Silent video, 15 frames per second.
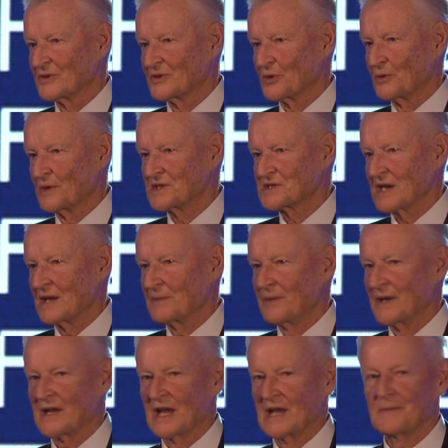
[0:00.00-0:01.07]
to which I
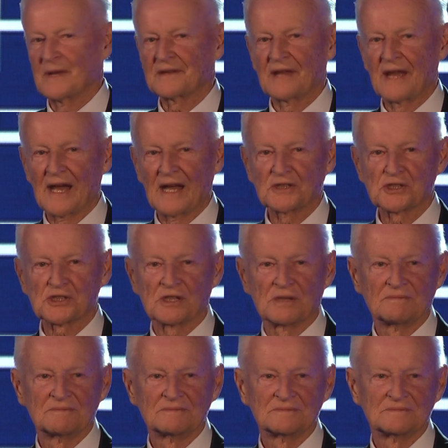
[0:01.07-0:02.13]
became attached
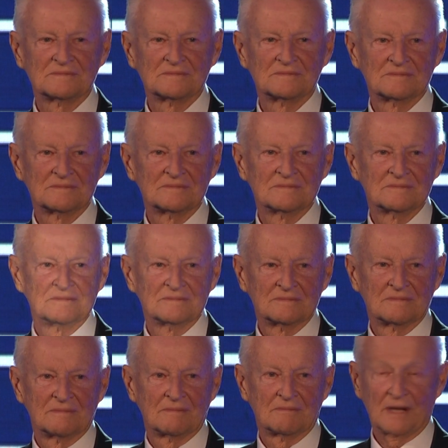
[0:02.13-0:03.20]

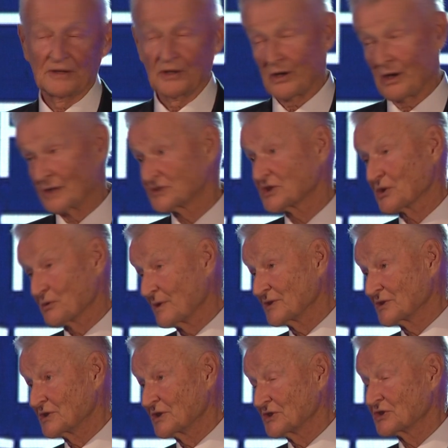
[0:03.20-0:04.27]
by the
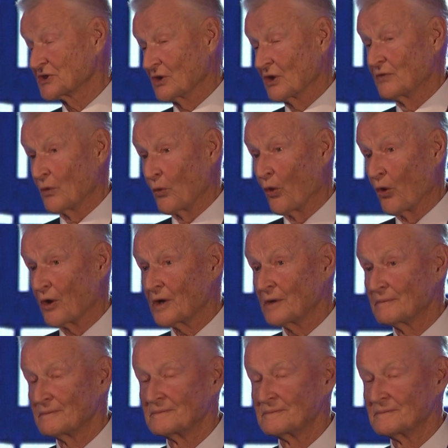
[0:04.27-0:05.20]
consequences of the war,